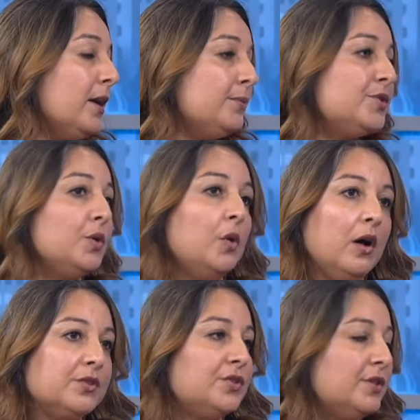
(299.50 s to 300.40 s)
So
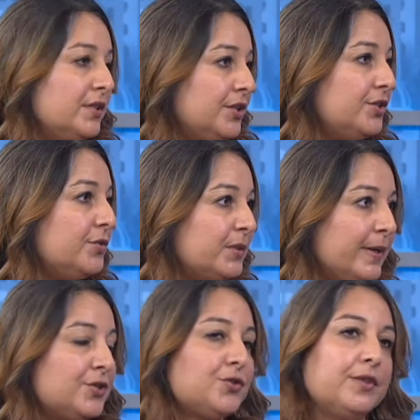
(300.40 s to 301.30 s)
all students need to do is
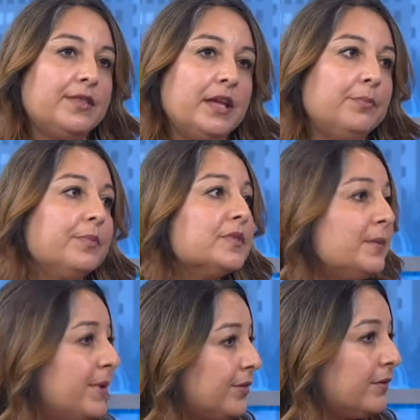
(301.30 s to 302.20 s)
make sure that they
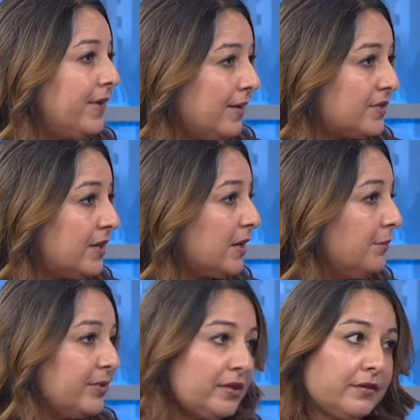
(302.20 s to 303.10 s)
submit their FAFSA,
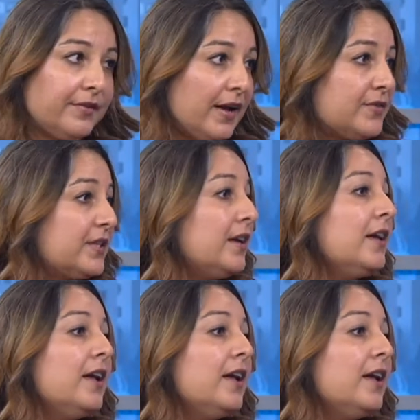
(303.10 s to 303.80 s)
complete their FAFSA,